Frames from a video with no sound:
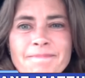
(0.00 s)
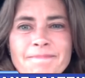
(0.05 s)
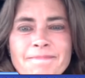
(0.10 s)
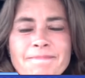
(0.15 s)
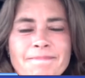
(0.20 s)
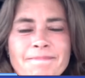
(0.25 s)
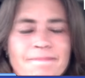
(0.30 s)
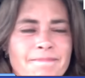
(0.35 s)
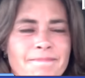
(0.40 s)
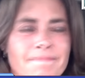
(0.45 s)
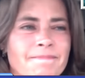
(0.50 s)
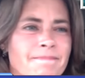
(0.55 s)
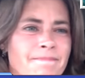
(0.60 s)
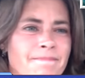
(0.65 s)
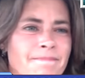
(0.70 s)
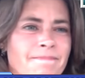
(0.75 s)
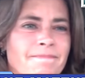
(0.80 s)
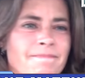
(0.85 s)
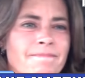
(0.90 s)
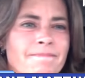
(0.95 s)

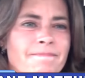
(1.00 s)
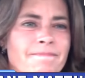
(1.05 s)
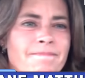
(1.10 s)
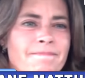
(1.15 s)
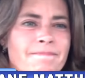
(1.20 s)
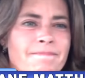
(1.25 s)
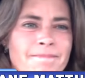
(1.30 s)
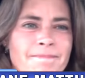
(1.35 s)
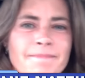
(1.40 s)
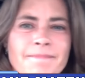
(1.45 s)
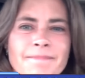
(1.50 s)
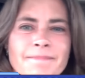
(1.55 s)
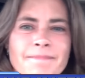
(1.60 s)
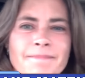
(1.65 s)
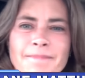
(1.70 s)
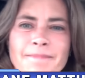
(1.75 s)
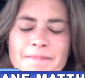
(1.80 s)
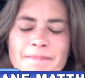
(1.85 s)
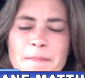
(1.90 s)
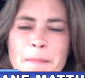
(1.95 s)
for things to be
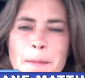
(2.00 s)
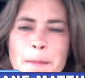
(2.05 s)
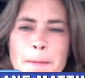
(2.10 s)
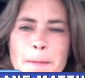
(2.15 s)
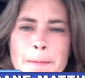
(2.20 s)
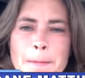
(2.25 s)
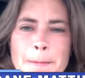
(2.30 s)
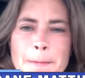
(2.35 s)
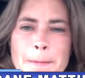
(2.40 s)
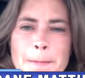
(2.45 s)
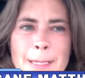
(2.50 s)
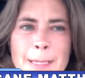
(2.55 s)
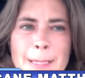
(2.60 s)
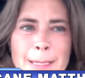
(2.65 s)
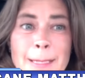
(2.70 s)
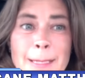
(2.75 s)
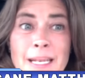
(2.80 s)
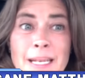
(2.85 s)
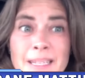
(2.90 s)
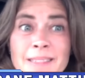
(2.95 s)
intact. Is that kind
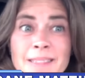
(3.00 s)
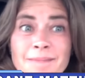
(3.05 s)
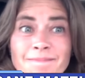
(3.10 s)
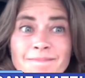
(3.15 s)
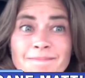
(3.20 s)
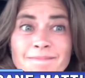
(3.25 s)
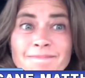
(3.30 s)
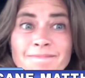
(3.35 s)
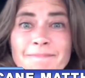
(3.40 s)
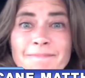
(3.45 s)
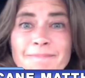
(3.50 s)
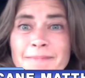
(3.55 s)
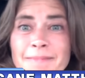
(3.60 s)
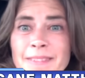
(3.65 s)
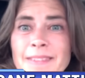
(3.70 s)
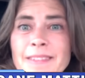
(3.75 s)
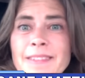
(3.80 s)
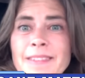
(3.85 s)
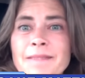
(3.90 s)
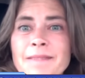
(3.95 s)
of the feeling you're getting?